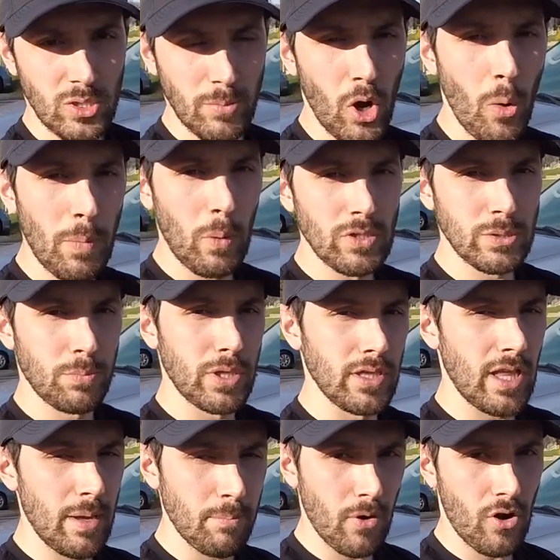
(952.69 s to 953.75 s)
hoping once I put the
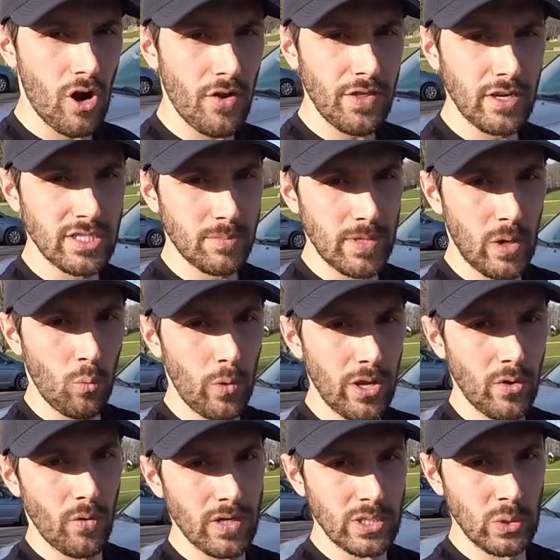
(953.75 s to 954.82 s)
light bar on there, some of that wind
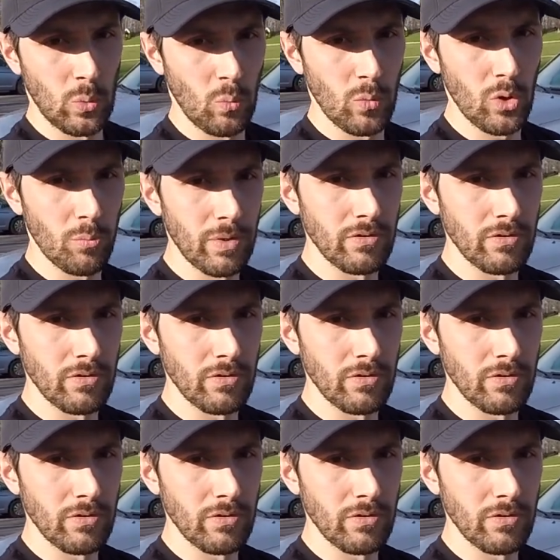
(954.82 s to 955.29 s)
noise will be